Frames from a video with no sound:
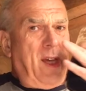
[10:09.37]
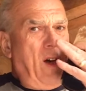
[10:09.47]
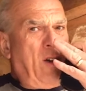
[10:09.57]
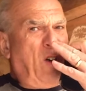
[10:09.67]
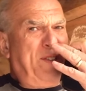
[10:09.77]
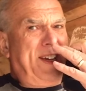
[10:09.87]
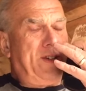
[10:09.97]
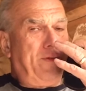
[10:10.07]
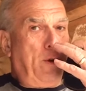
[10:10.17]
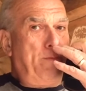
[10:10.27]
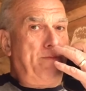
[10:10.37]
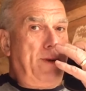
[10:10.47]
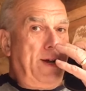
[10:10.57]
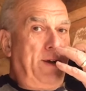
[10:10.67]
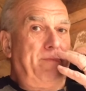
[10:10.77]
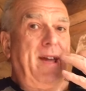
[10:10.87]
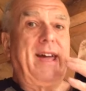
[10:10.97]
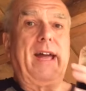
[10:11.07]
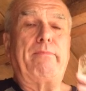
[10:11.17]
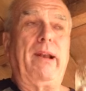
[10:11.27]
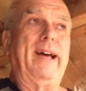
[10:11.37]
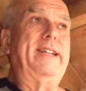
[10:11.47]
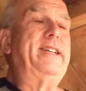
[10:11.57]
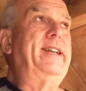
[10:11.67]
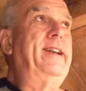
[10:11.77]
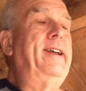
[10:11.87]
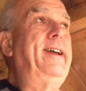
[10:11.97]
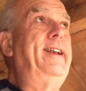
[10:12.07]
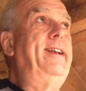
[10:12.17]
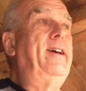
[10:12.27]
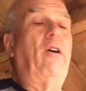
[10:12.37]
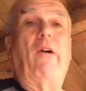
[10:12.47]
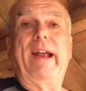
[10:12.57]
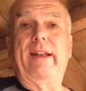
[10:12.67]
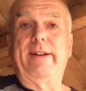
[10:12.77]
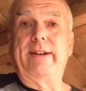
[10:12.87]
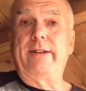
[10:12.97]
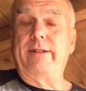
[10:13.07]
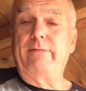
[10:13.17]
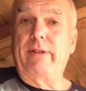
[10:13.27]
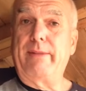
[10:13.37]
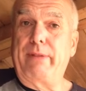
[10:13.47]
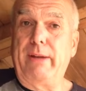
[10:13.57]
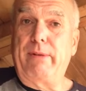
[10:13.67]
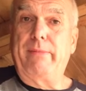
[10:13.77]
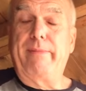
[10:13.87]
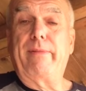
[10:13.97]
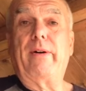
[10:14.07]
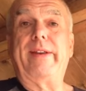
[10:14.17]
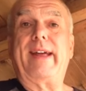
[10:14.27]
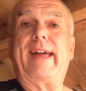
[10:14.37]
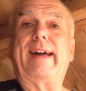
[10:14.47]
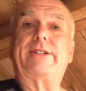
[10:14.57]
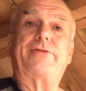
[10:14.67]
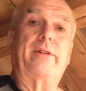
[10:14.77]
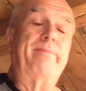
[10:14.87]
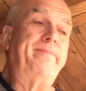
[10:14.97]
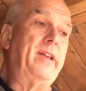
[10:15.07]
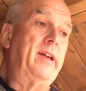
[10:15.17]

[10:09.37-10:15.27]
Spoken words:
I got this from my keg place in Ireland, where people have been buying the kegs from,